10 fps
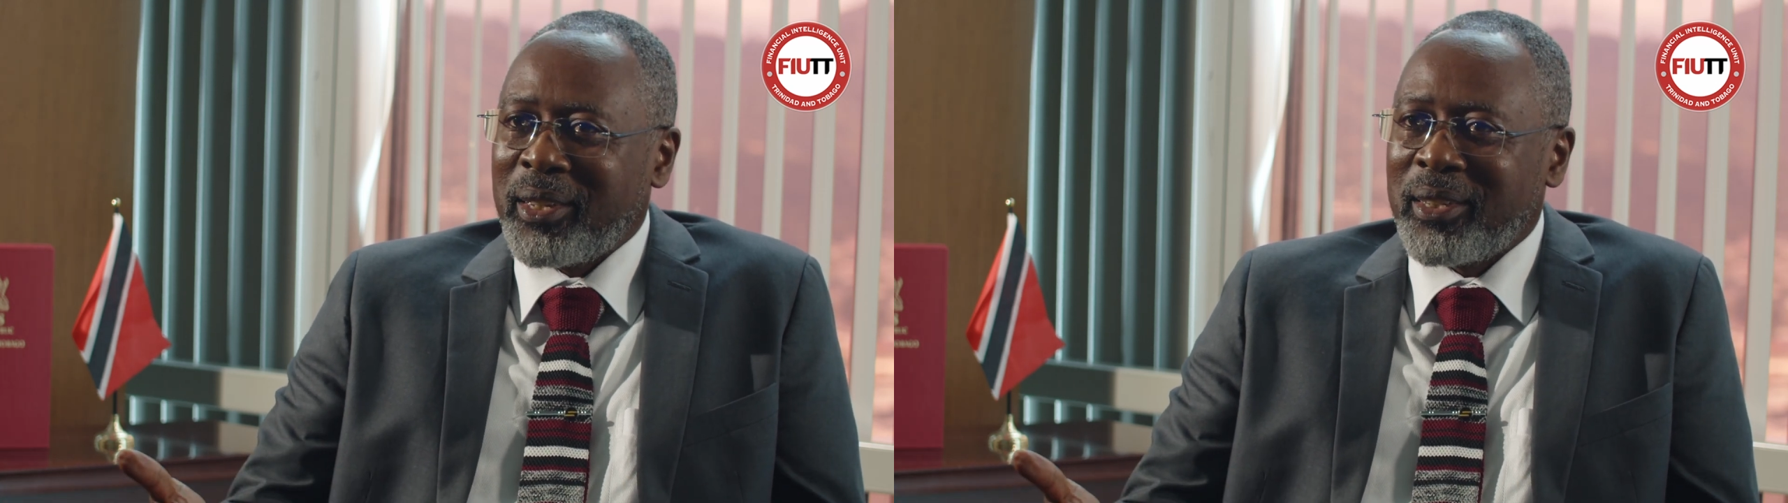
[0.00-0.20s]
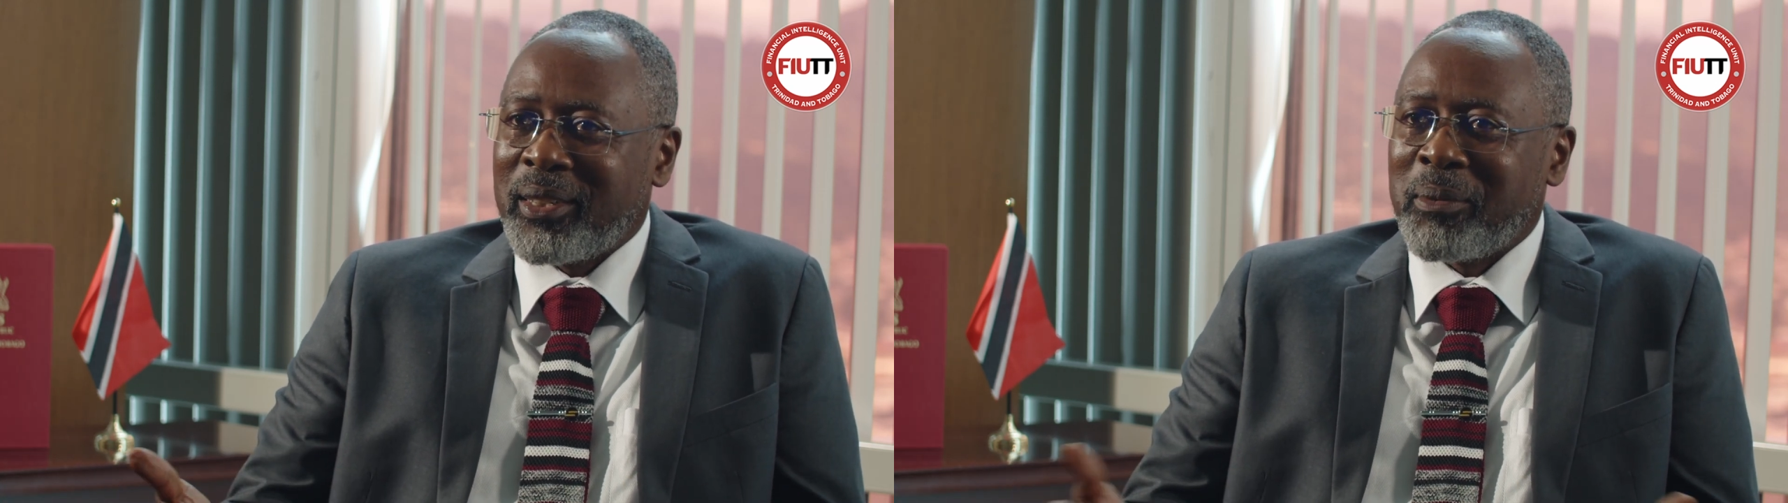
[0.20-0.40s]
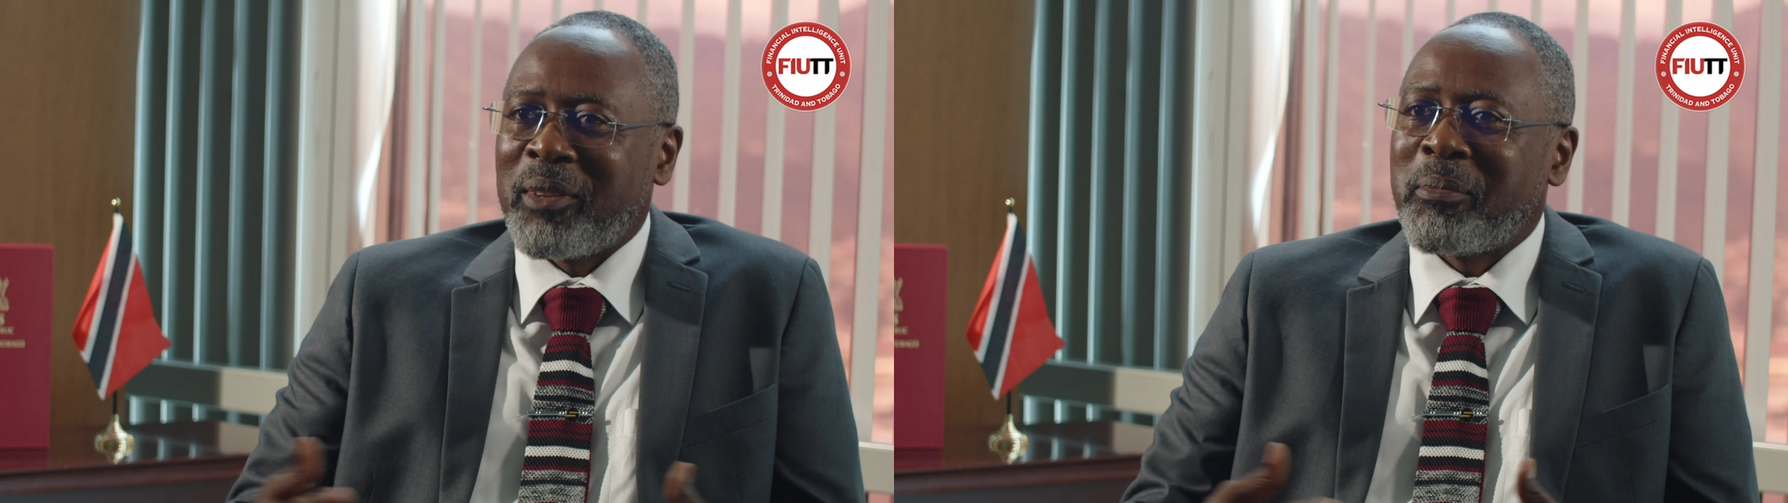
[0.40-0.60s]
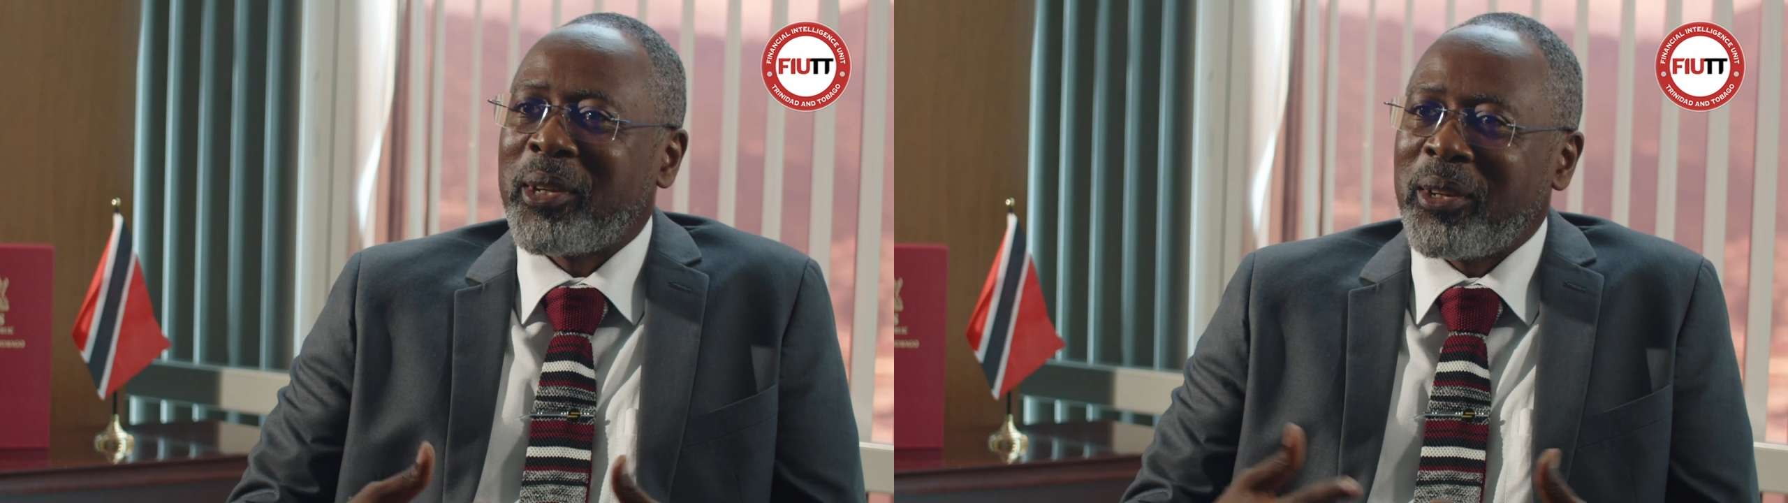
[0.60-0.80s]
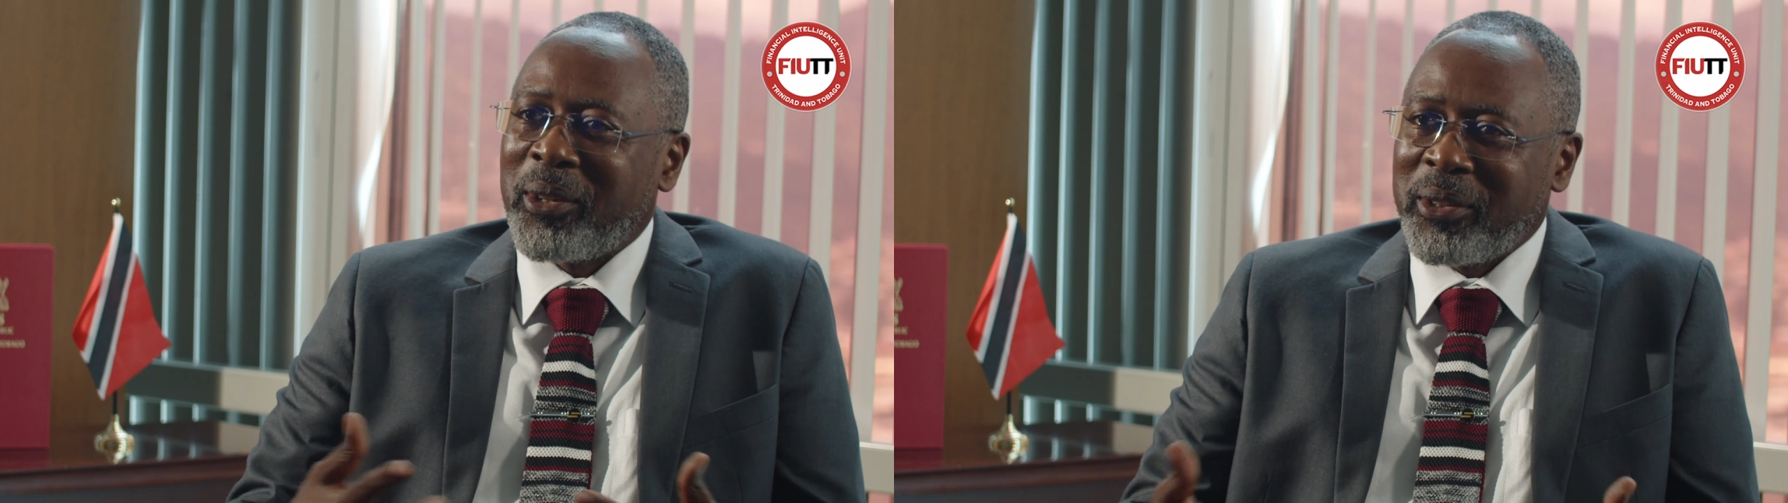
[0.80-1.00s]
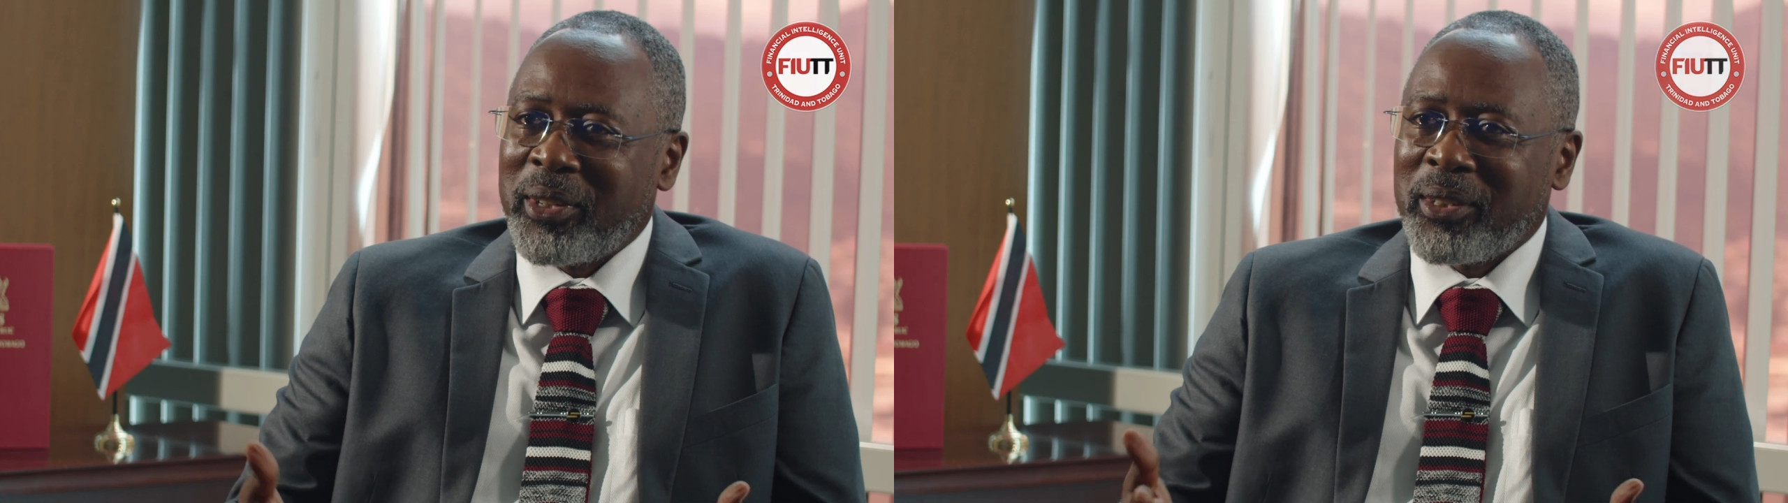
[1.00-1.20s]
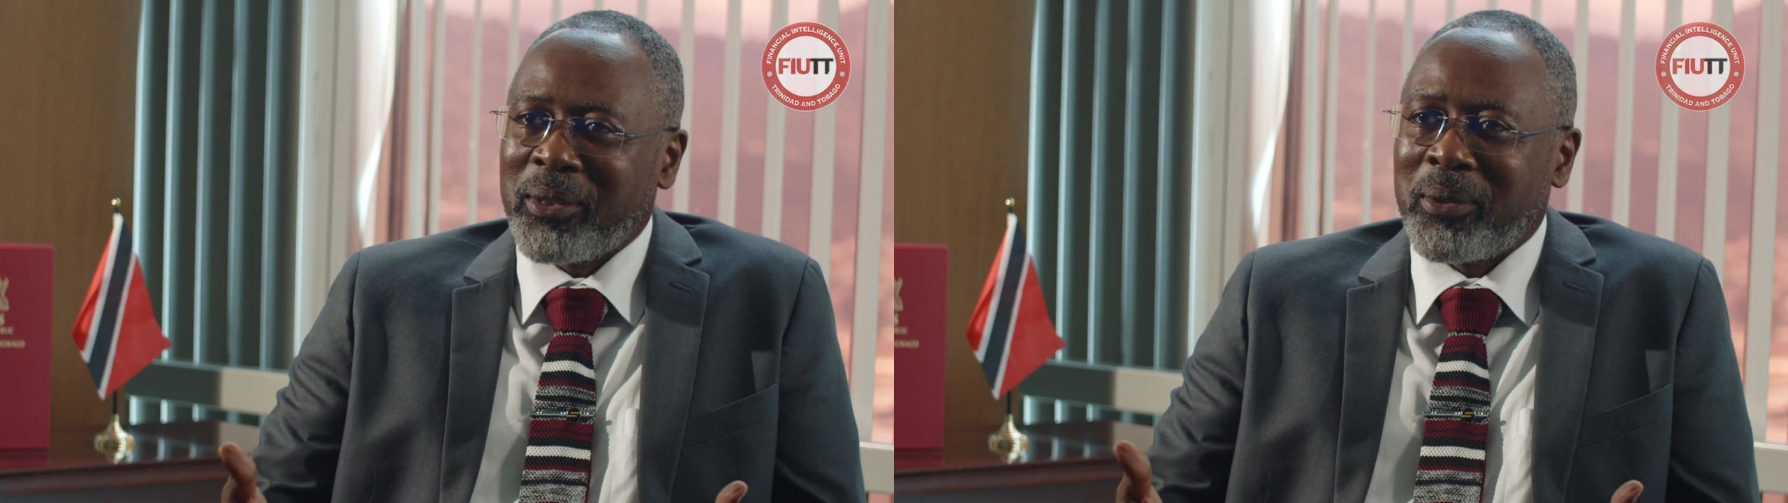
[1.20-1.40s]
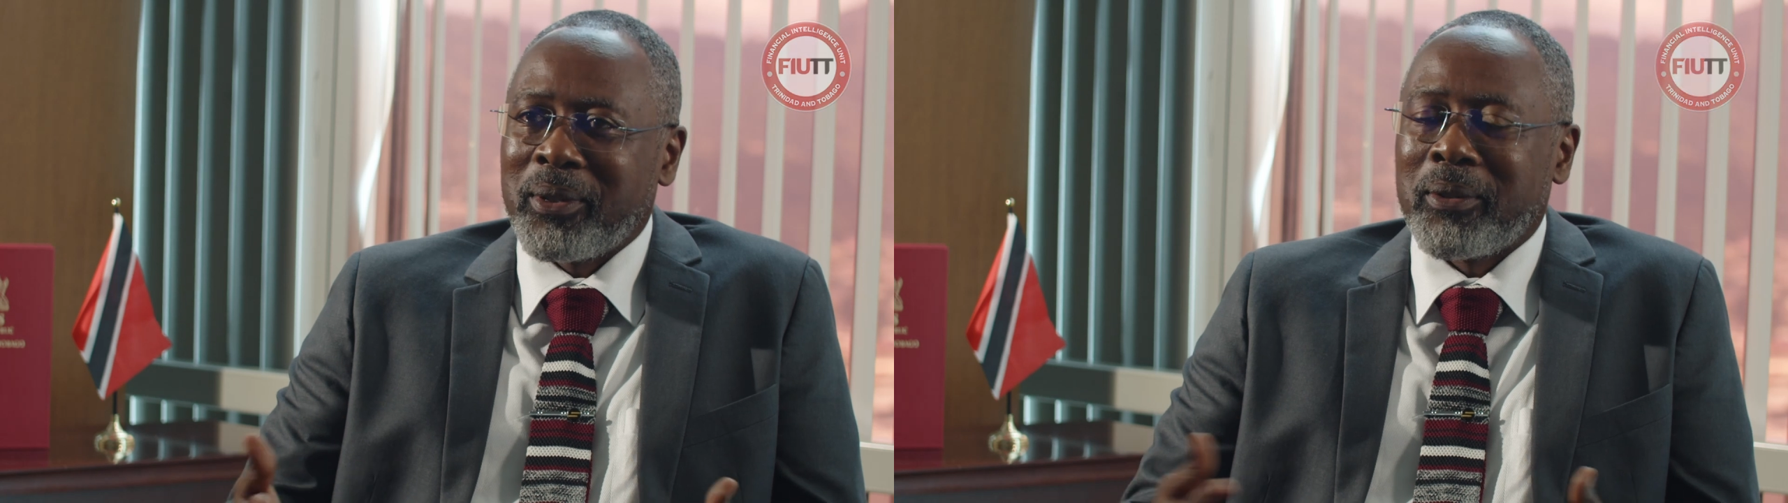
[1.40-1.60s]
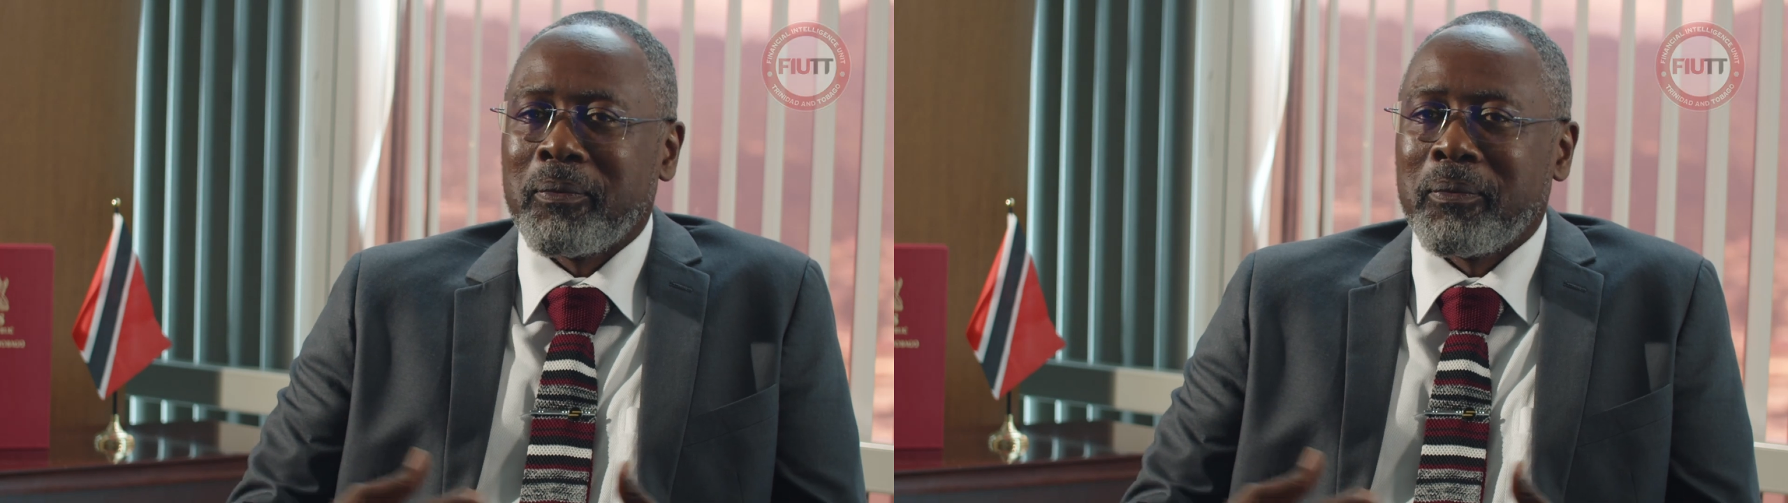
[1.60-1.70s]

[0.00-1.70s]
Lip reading: in terms of money laundering and so on.